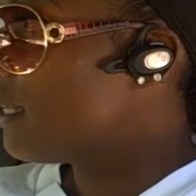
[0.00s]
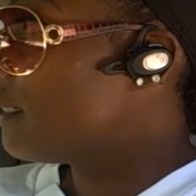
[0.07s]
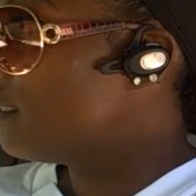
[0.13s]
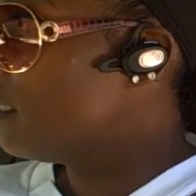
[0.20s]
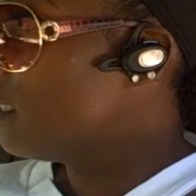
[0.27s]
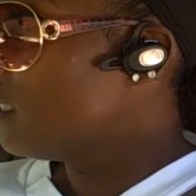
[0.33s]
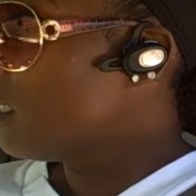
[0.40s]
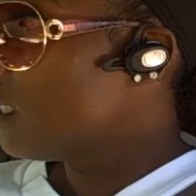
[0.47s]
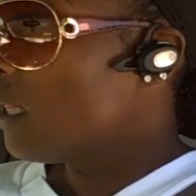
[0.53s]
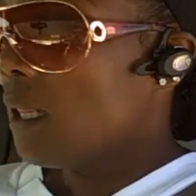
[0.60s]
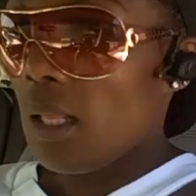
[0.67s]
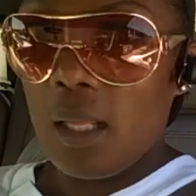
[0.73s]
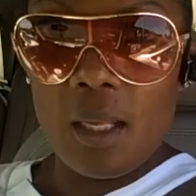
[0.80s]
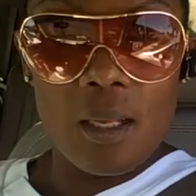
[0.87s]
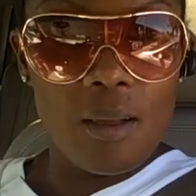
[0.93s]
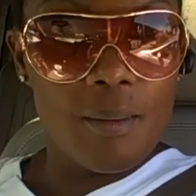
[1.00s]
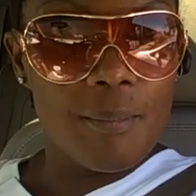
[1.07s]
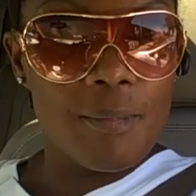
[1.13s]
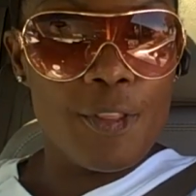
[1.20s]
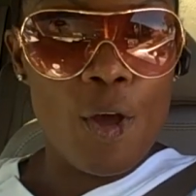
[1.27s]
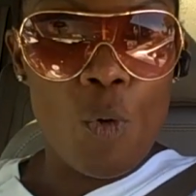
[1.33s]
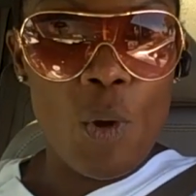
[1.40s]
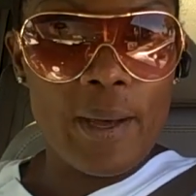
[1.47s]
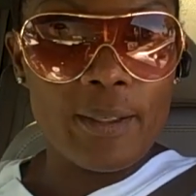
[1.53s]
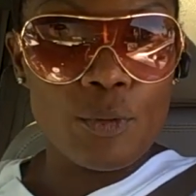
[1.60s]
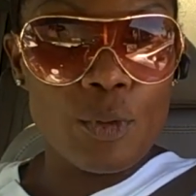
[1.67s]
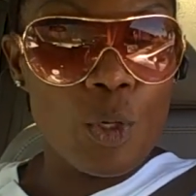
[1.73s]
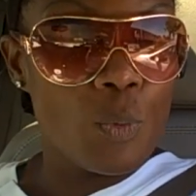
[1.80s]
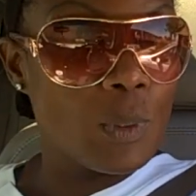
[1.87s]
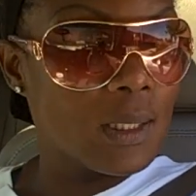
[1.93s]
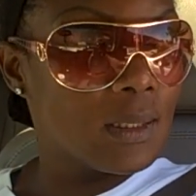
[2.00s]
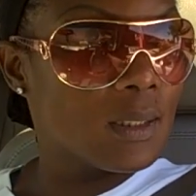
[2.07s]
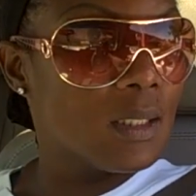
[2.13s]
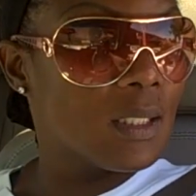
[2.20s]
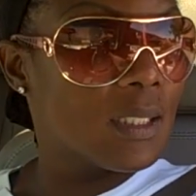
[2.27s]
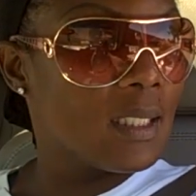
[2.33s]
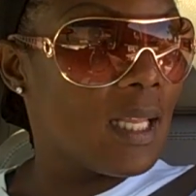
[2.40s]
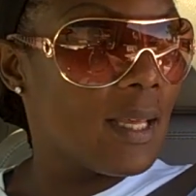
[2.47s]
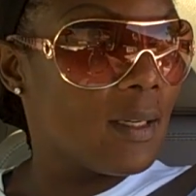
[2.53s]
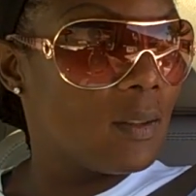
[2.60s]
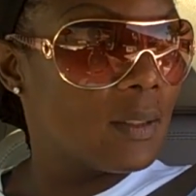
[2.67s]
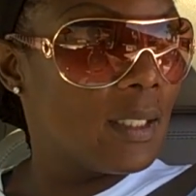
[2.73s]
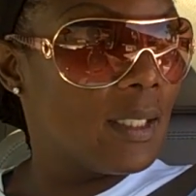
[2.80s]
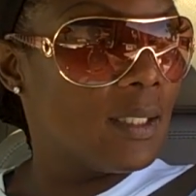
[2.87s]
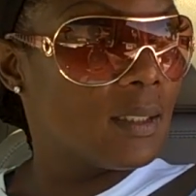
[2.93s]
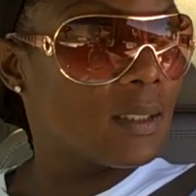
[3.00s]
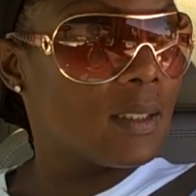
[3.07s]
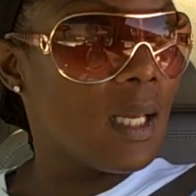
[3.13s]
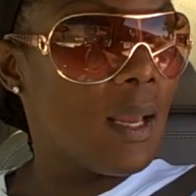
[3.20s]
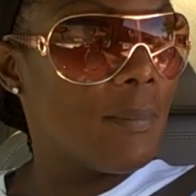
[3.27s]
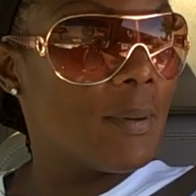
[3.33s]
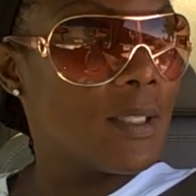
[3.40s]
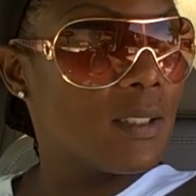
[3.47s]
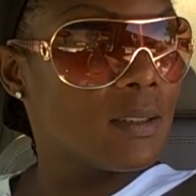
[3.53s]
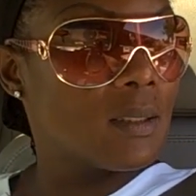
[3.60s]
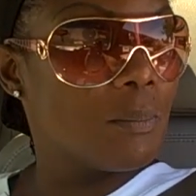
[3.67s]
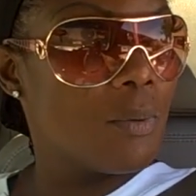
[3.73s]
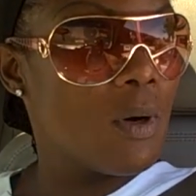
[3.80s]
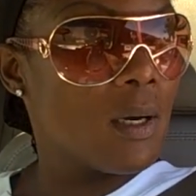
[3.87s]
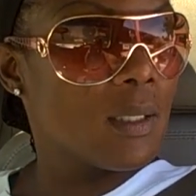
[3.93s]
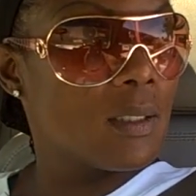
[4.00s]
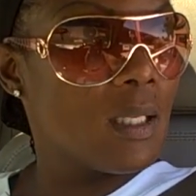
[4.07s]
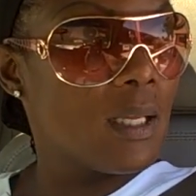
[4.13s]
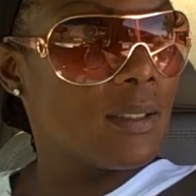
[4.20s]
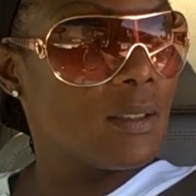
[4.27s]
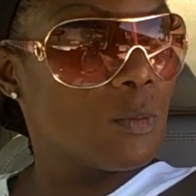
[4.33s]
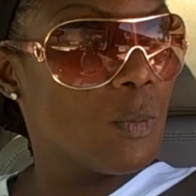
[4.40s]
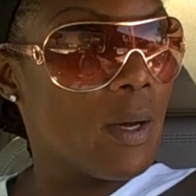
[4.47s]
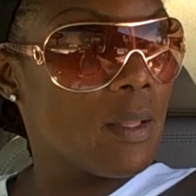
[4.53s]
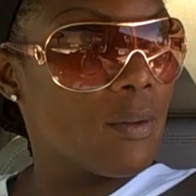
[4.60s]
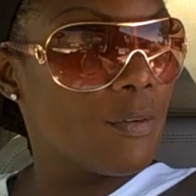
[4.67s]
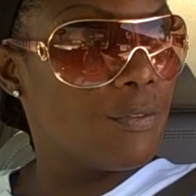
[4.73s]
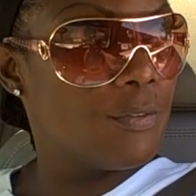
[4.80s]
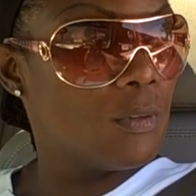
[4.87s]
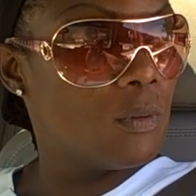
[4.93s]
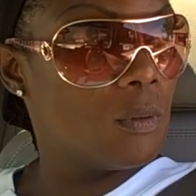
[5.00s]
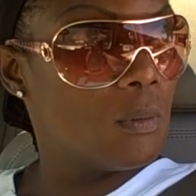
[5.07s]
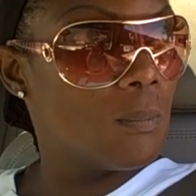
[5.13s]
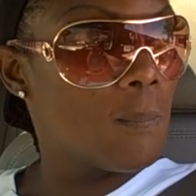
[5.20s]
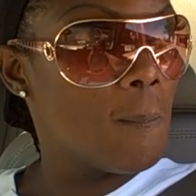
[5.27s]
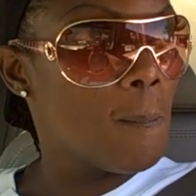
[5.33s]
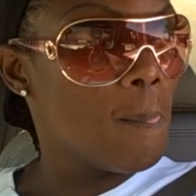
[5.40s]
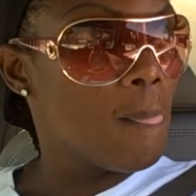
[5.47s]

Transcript: been. Um, though I don't know what it's looking like on the inside because the parking lot is rather full.